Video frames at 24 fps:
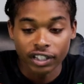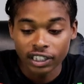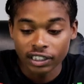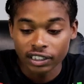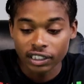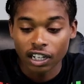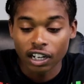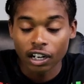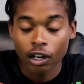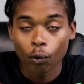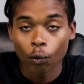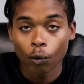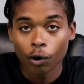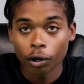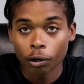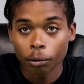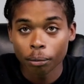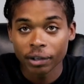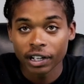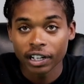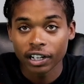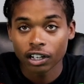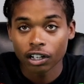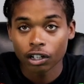this gun will
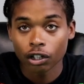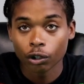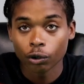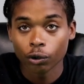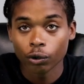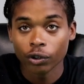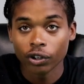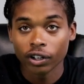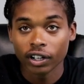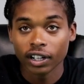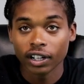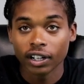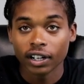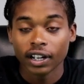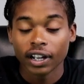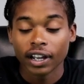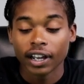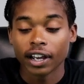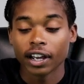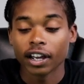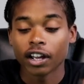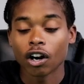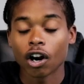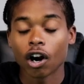be included
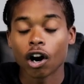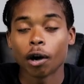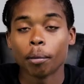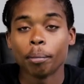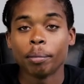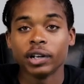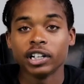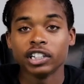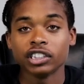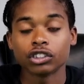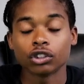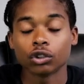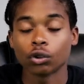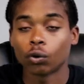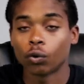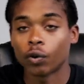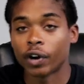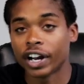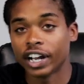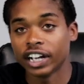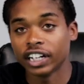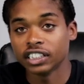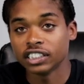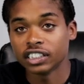in our pistol
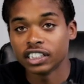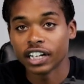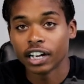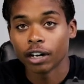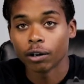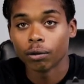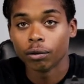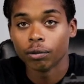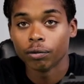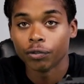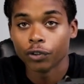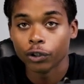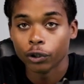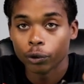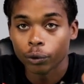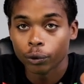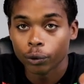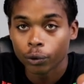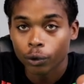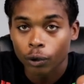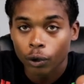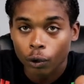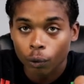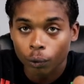range that
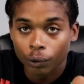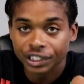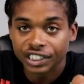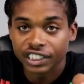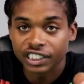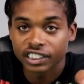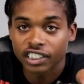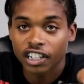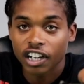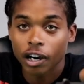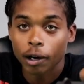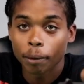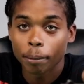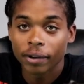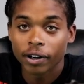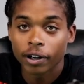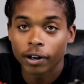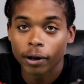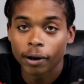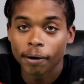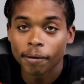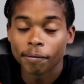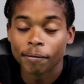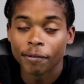review, which is coming
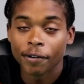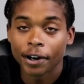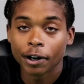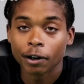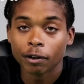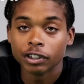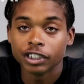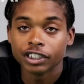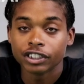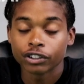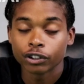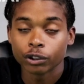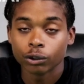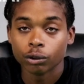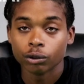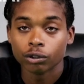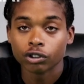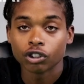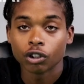up very soon.